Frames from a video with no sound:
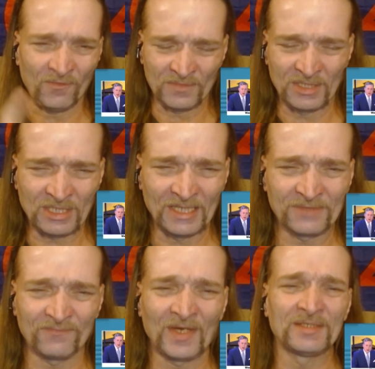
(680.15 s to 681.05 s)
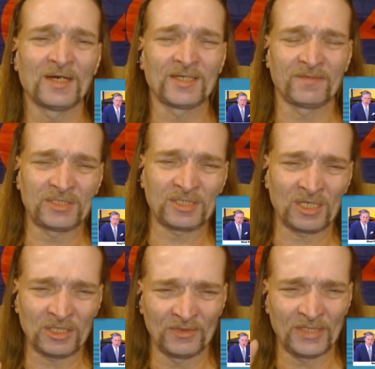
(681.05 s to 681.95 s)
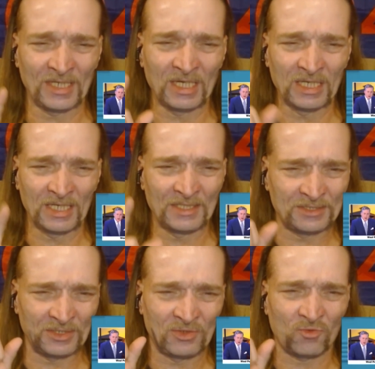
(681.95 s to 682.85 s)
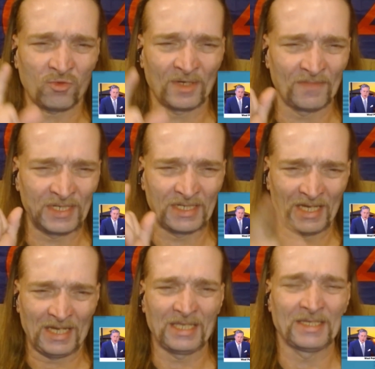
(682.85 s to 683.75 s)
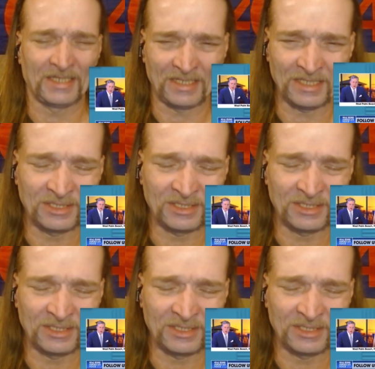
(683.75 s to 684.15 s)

from these classified documents, including alleged criminality.